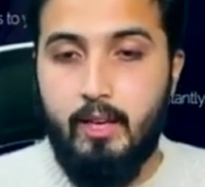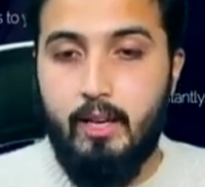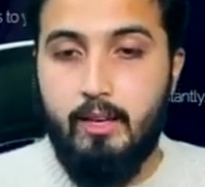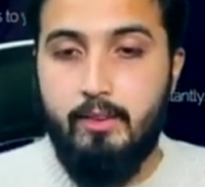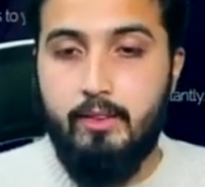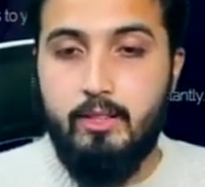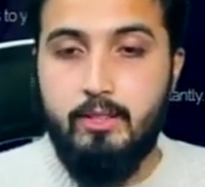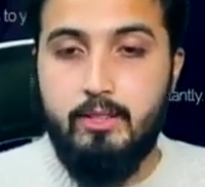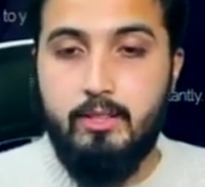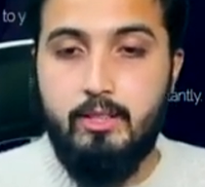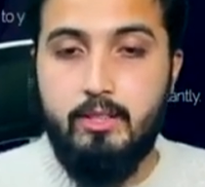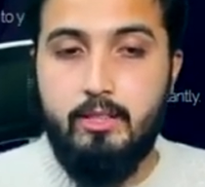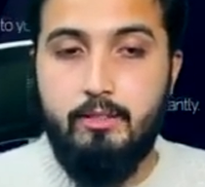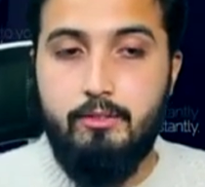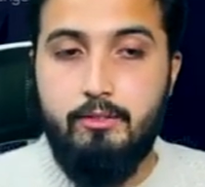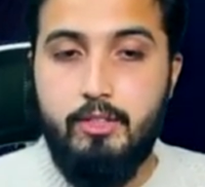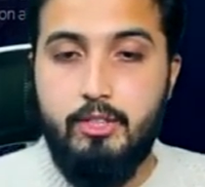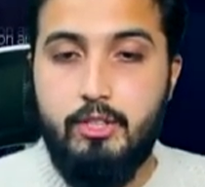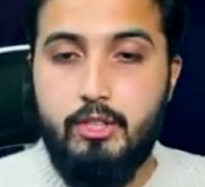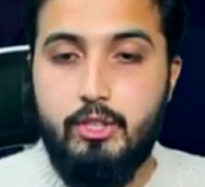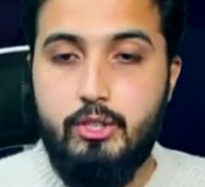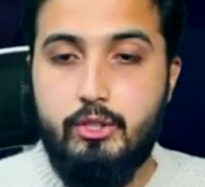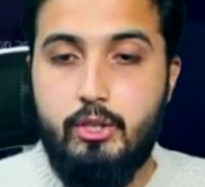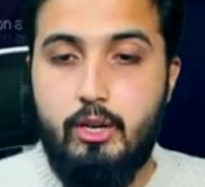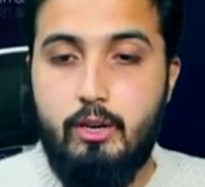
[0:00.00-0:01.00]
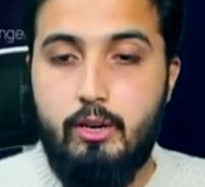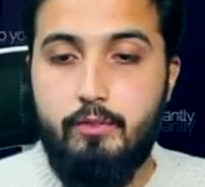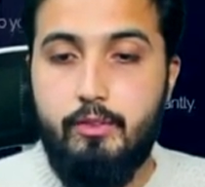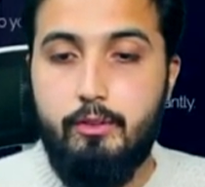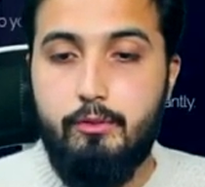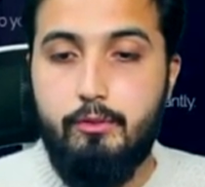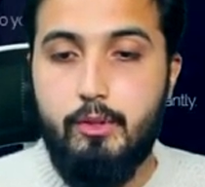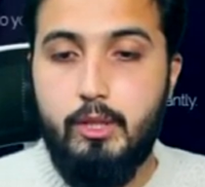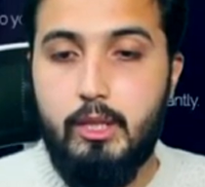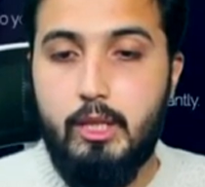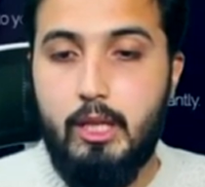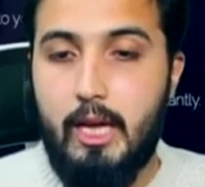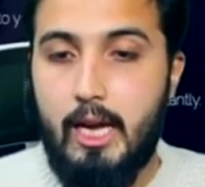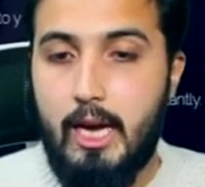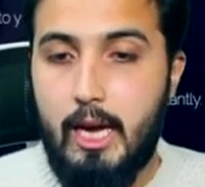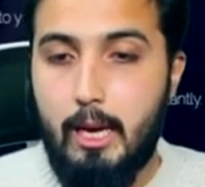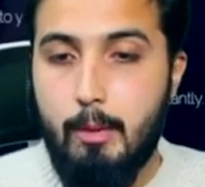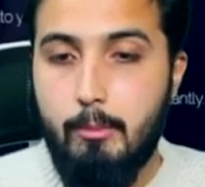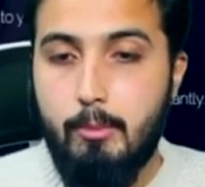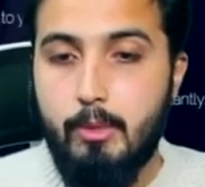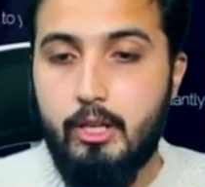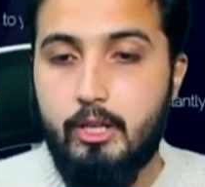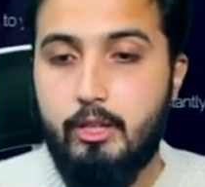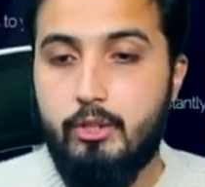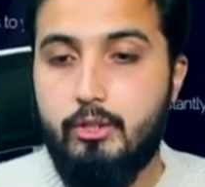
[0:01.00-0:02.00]
And this is the features of the
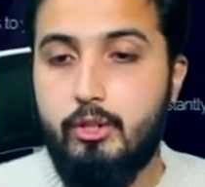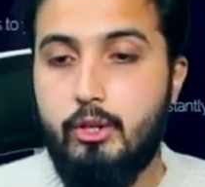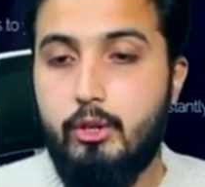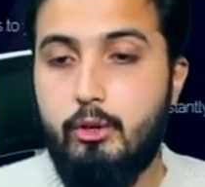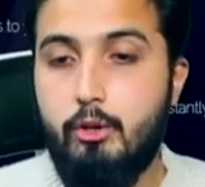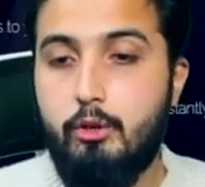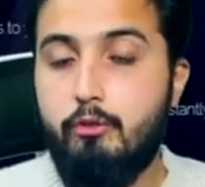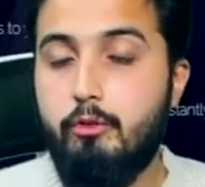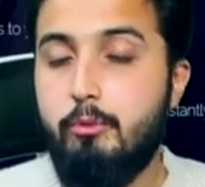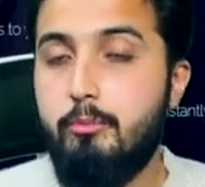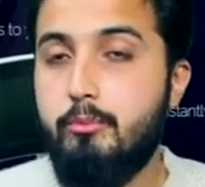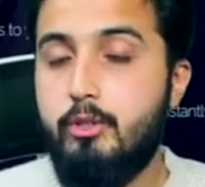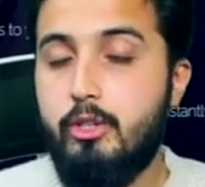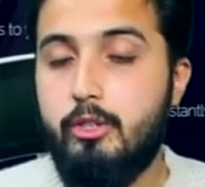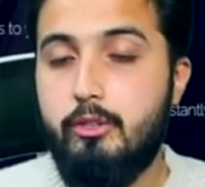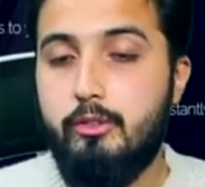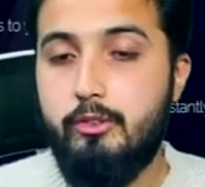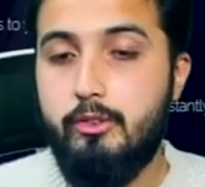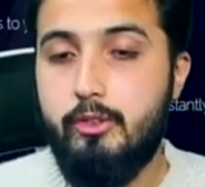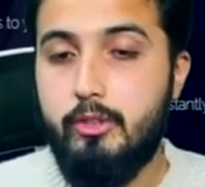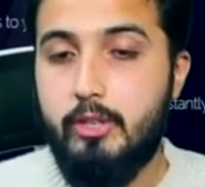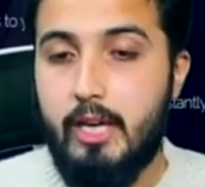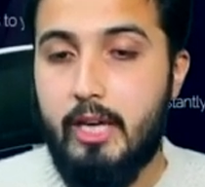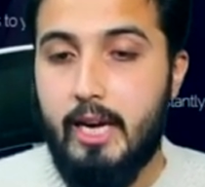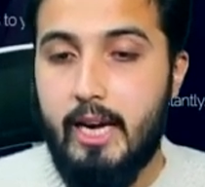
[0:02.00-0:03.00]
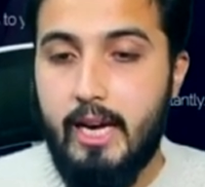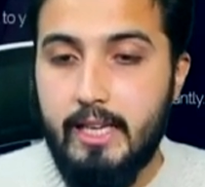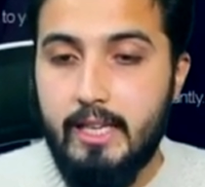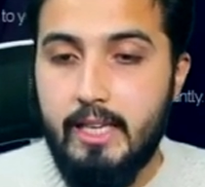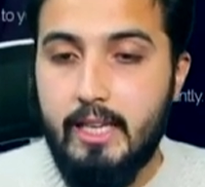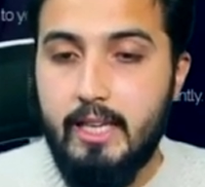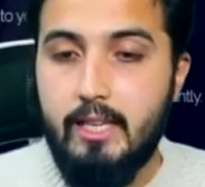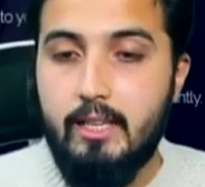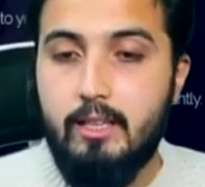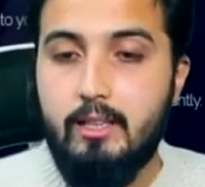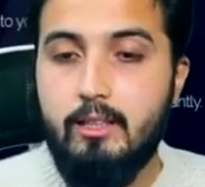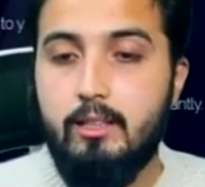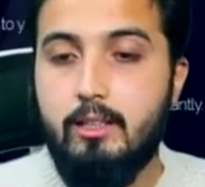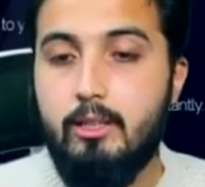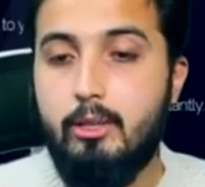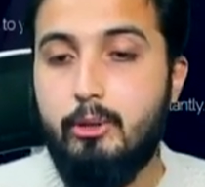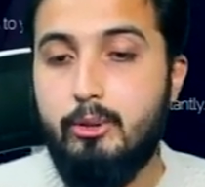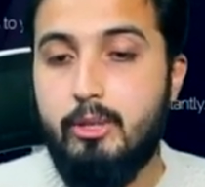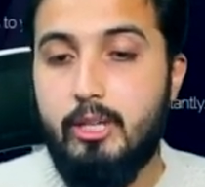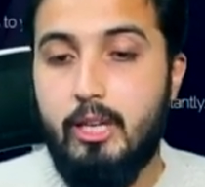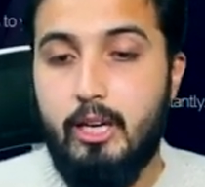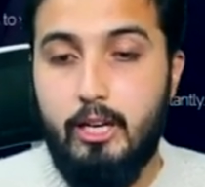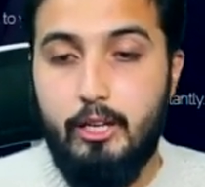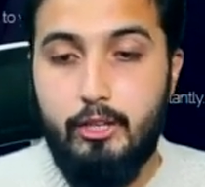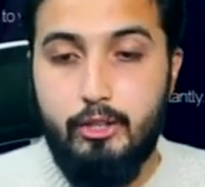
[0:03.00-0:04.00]
PhilApp. It is secure from server hacking,
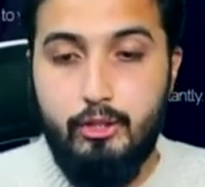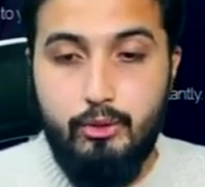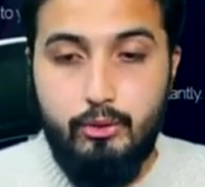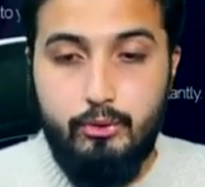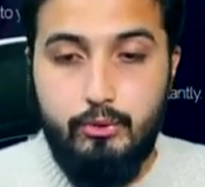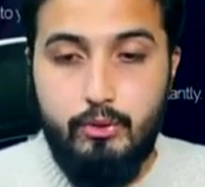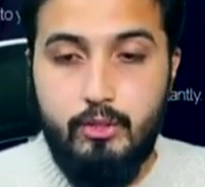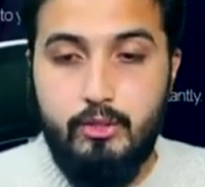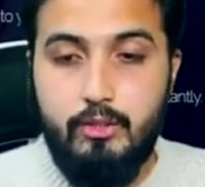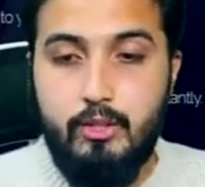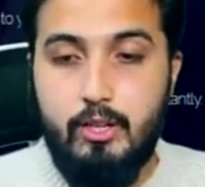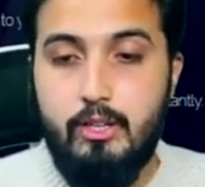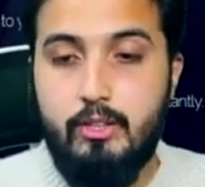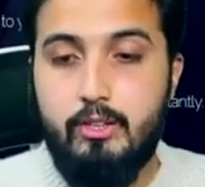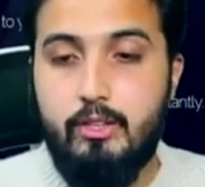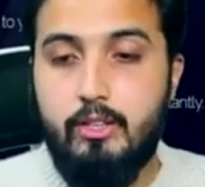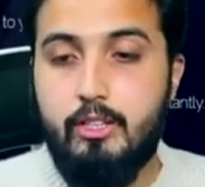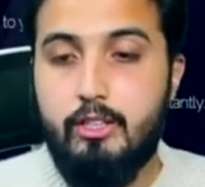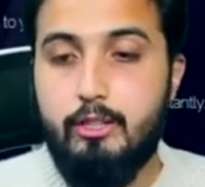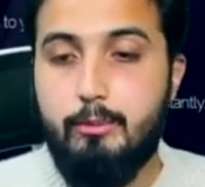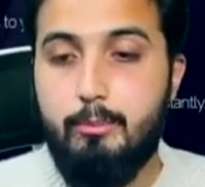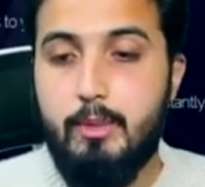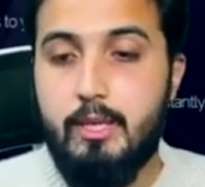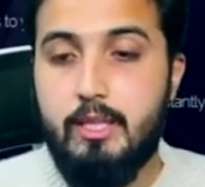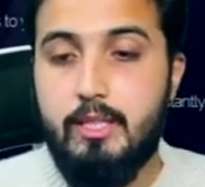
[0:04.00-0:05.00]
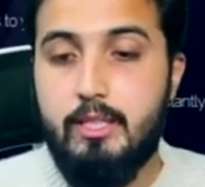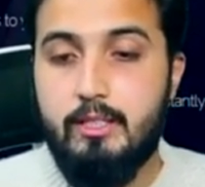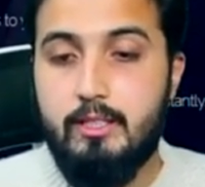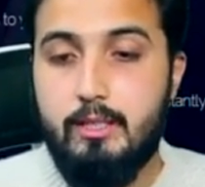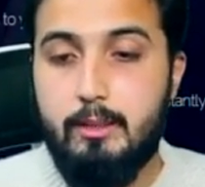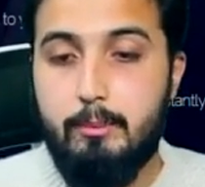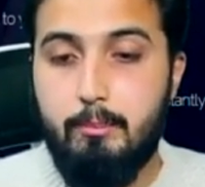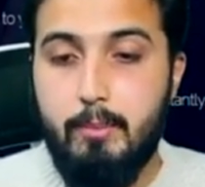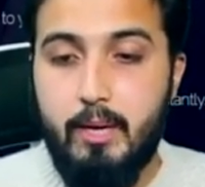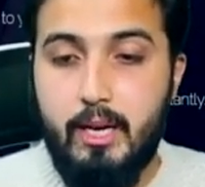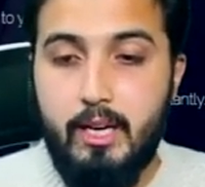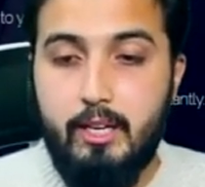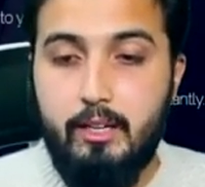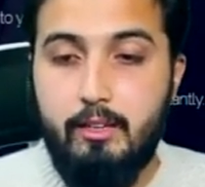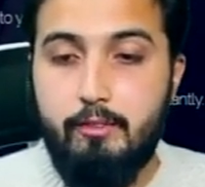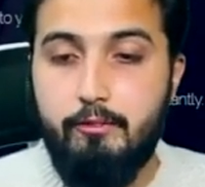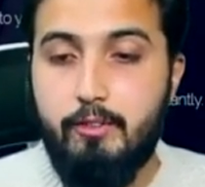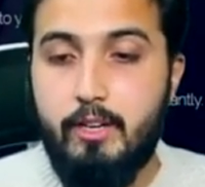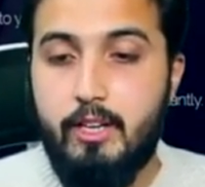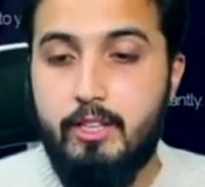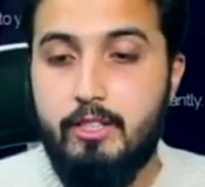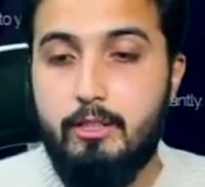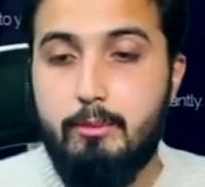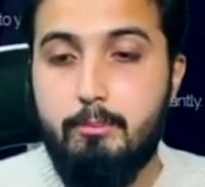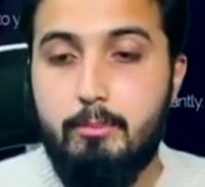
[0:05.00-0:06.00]
low data usage, internet speed doesn't matter,
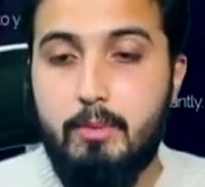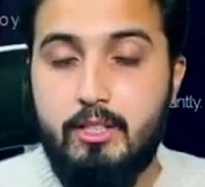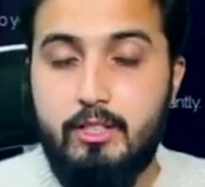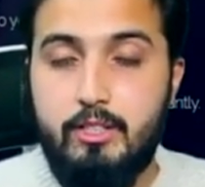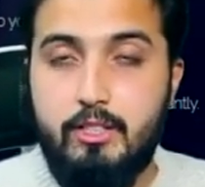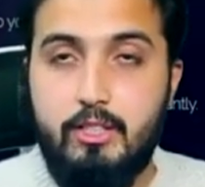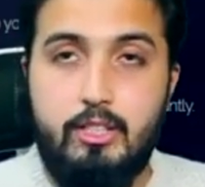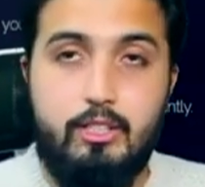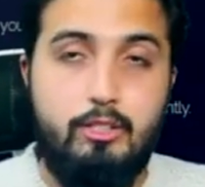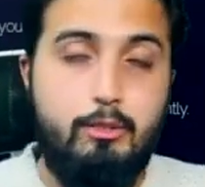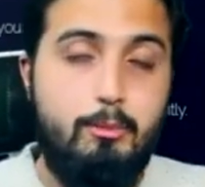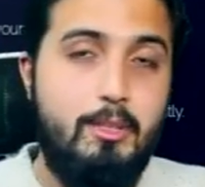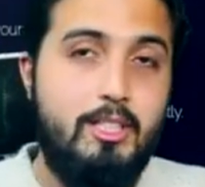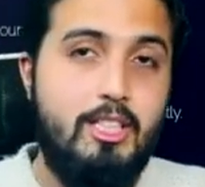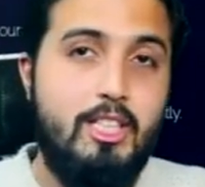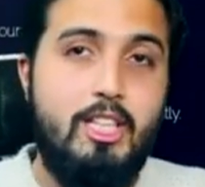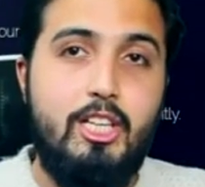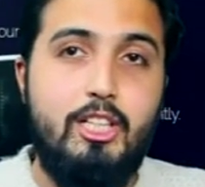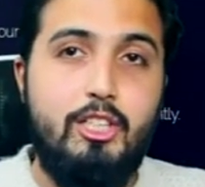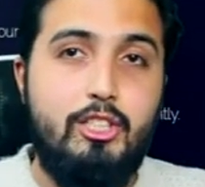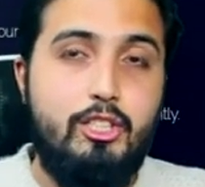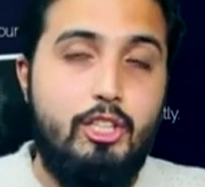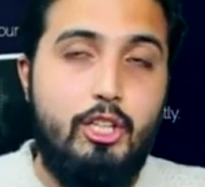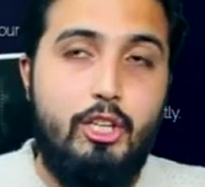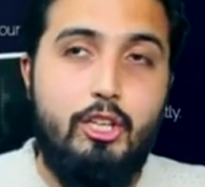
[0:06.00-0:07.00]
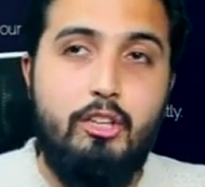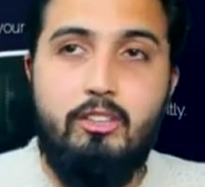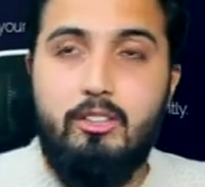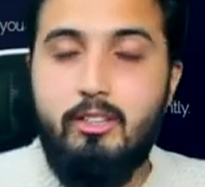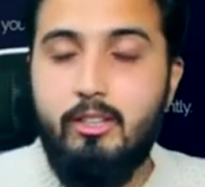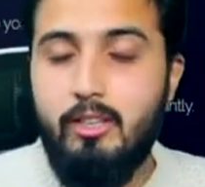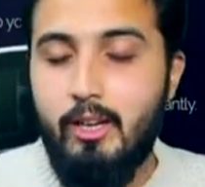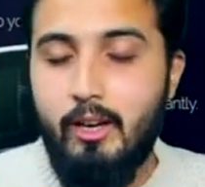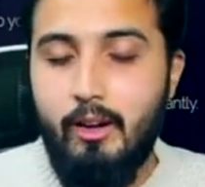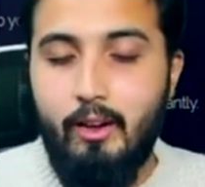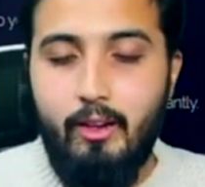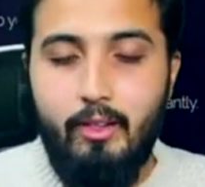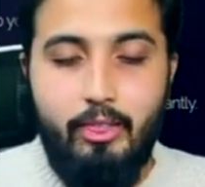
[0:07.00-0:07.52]
fast in messaging. So basically it's secure.